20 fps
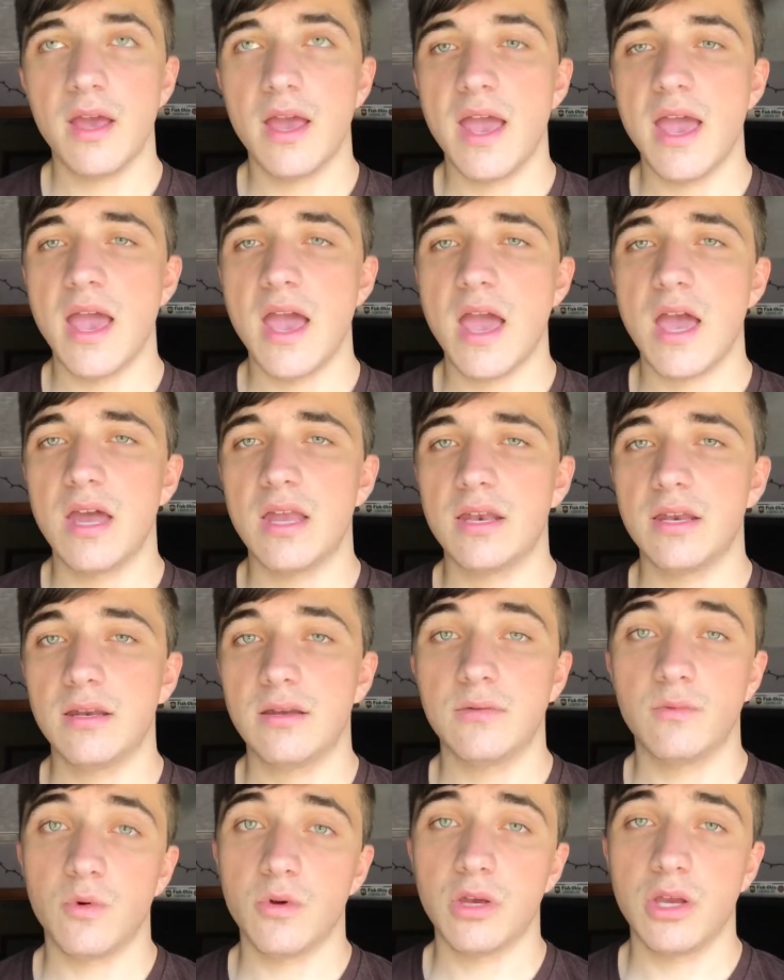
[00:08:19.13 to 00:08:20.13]
And,
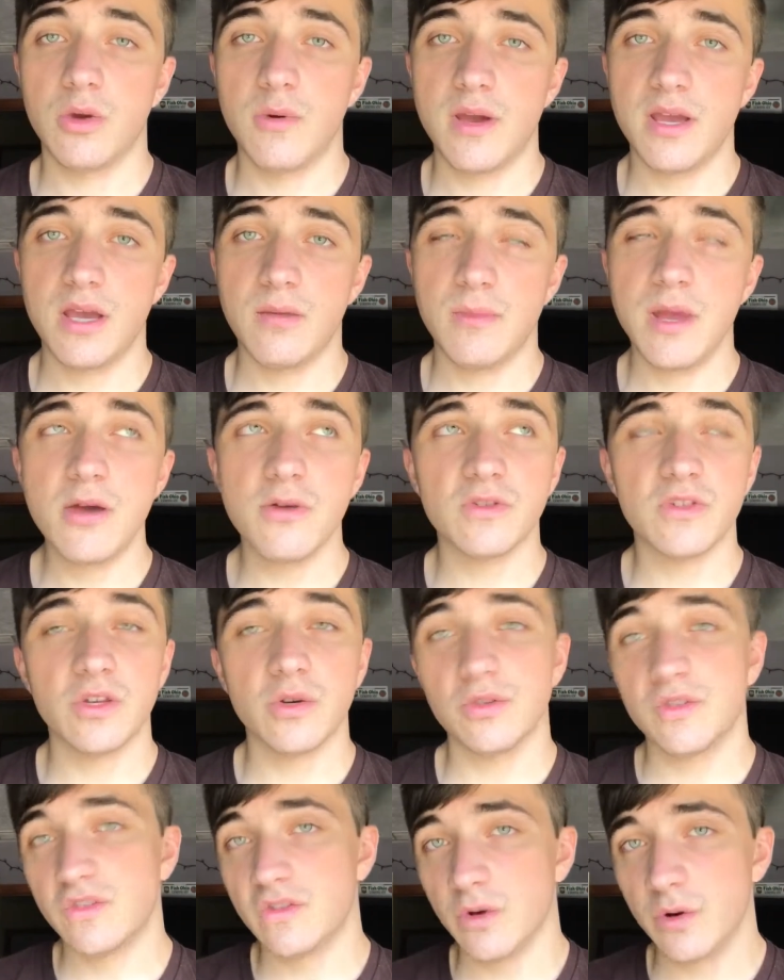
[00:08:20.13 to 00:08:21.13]
well, here I am now, so
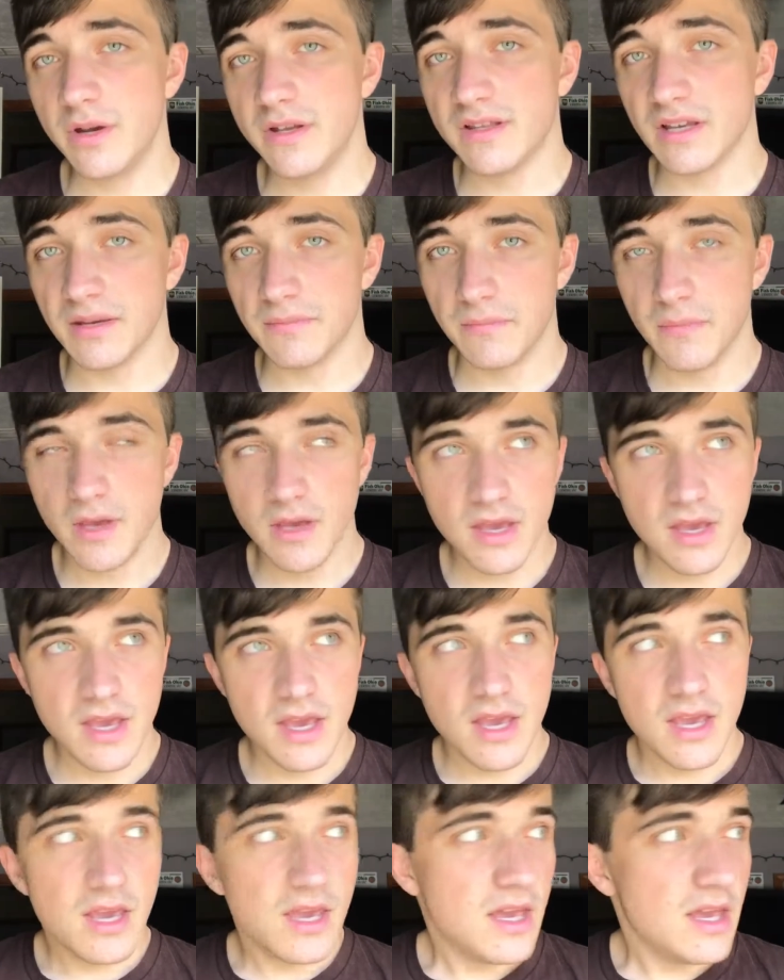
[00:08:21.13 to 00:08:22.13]
it's story time.
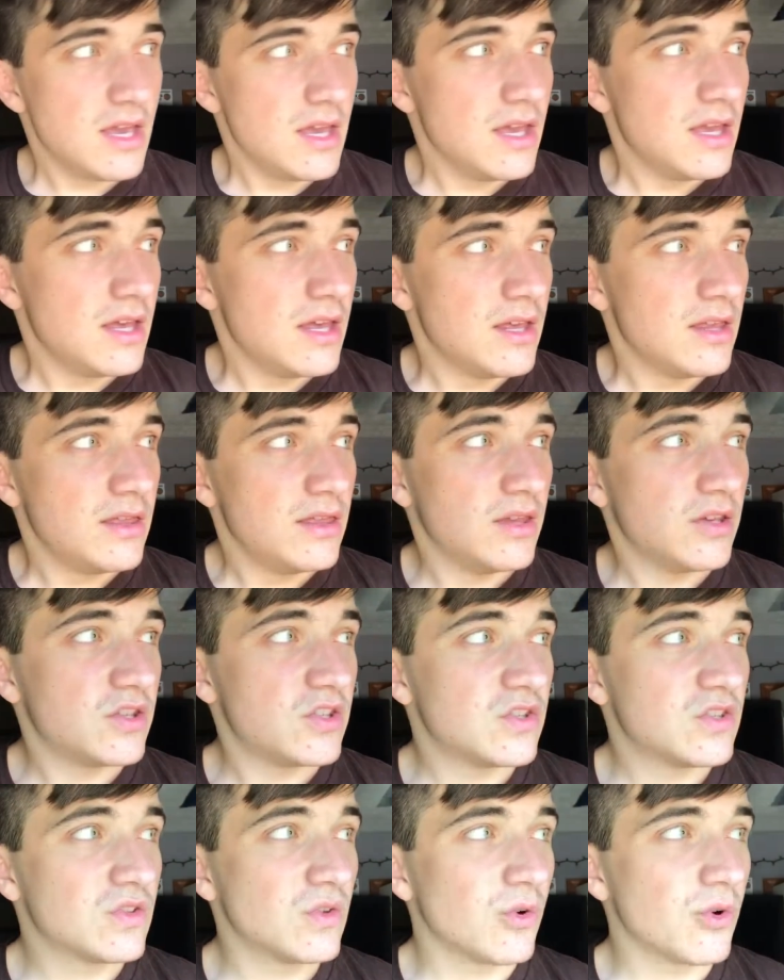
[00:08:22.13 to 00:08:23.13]
This
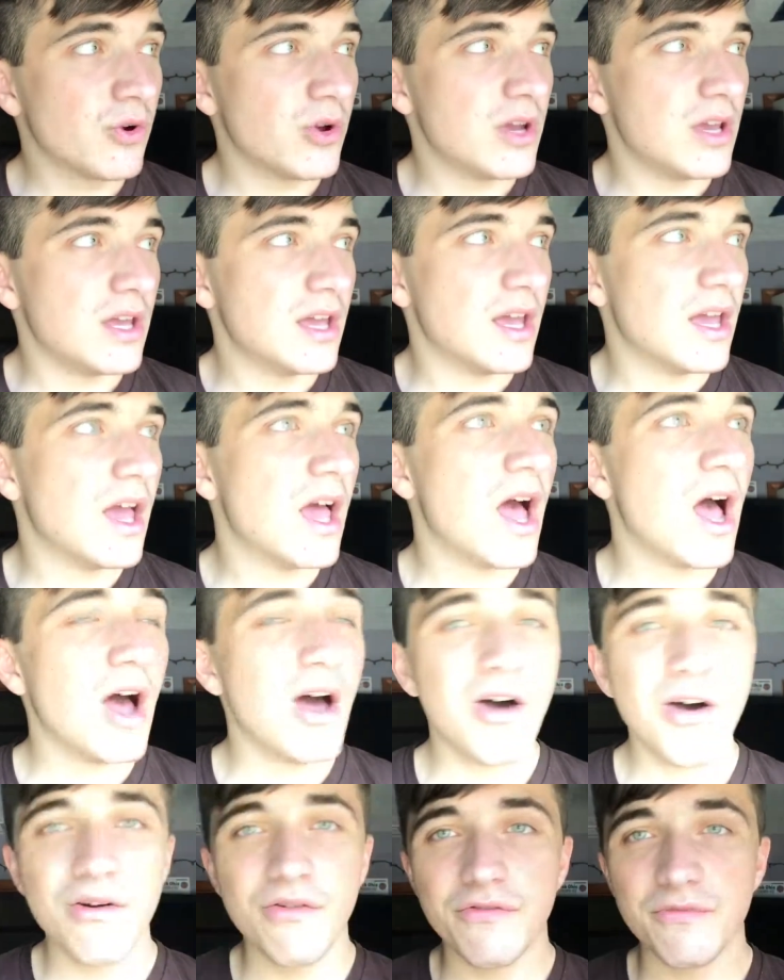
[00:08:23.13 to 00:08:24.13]
story
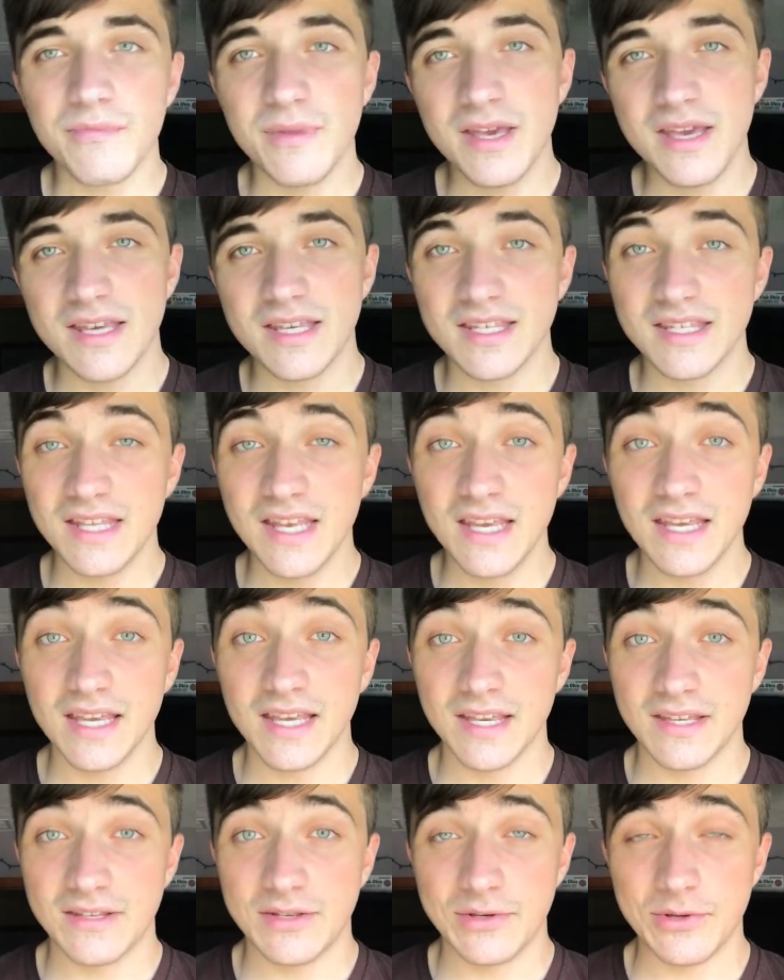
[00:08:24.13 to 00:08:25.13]
of me
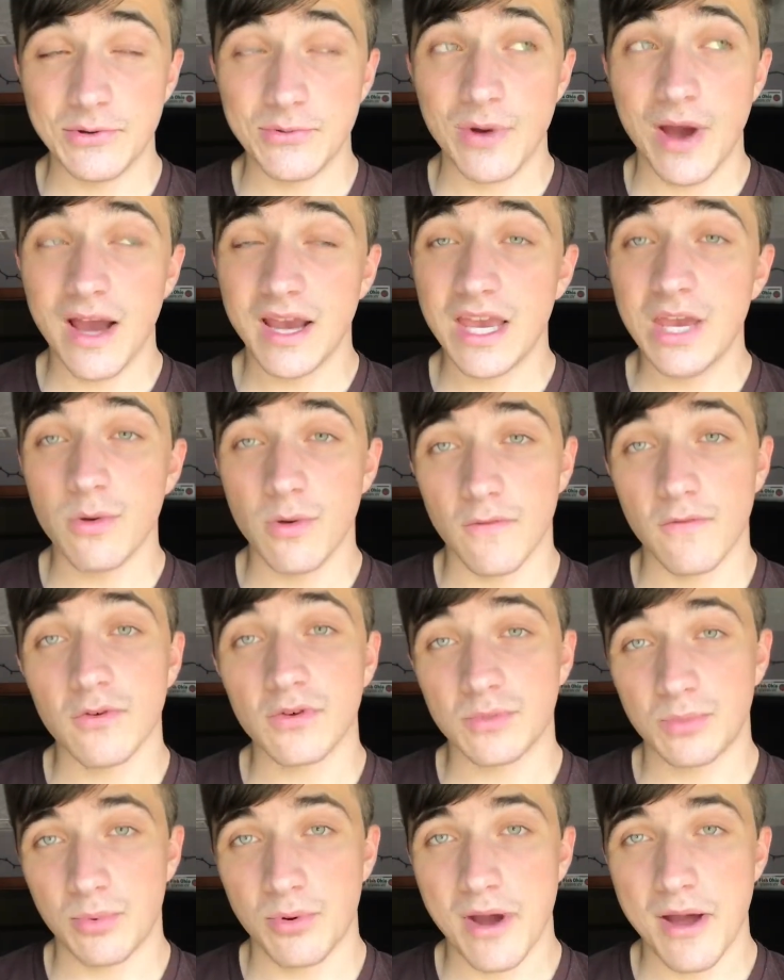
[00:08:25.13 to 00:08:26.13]
sneaking into Rocky
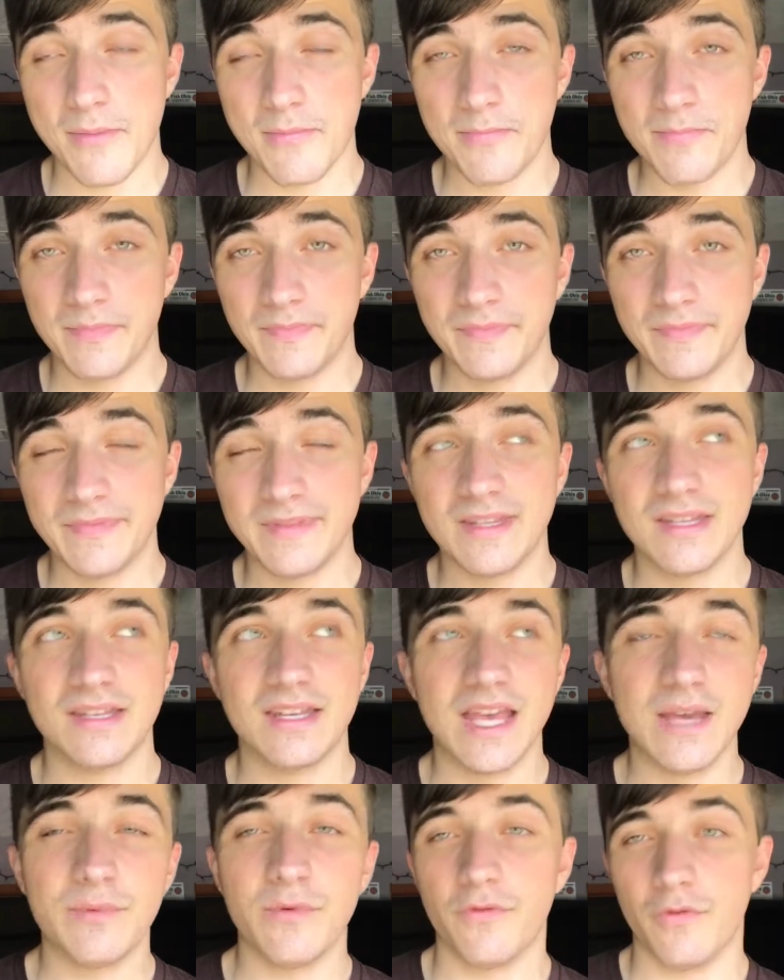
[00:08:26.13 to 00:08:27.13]
River's prom the
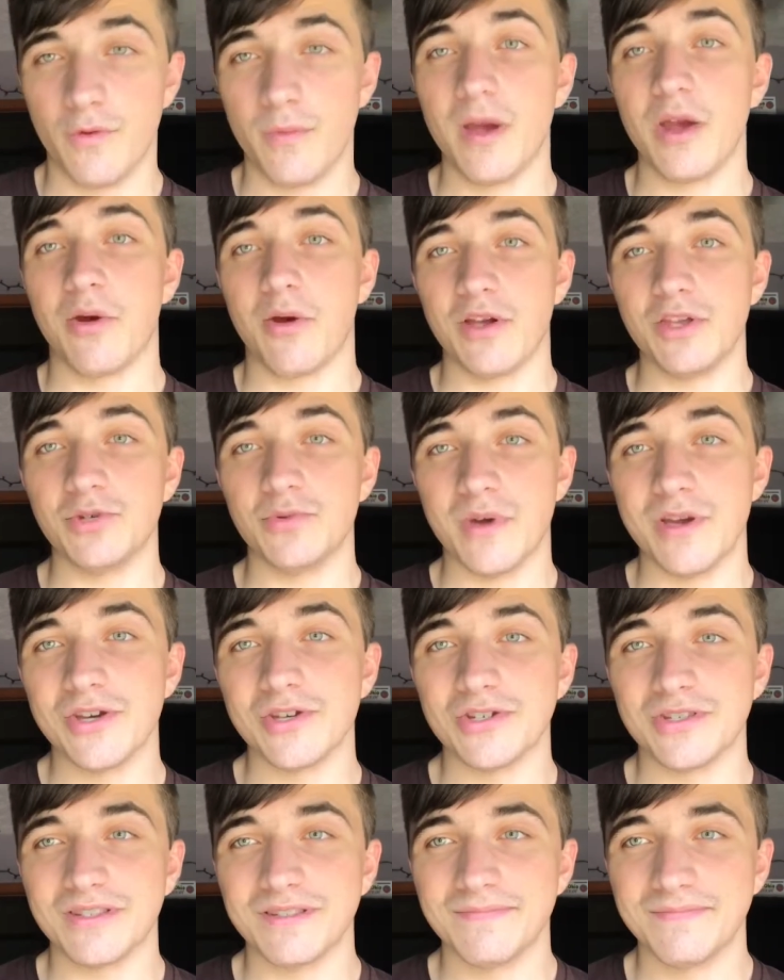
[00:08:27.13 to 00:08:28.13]
day before my
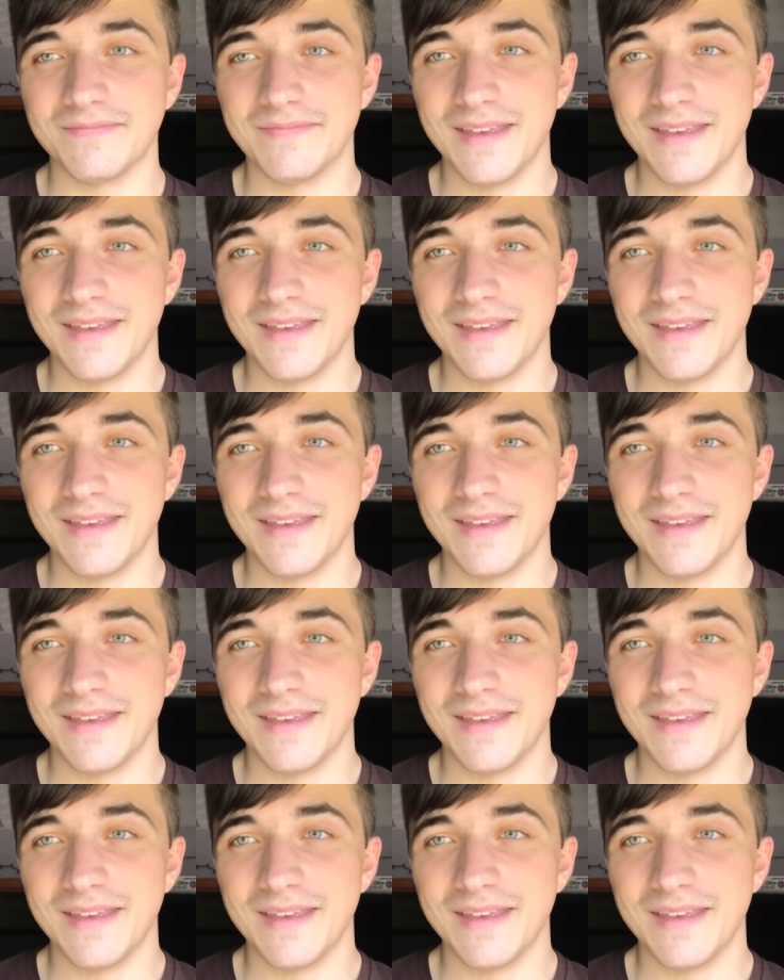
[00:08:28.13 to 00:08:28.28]
graduation.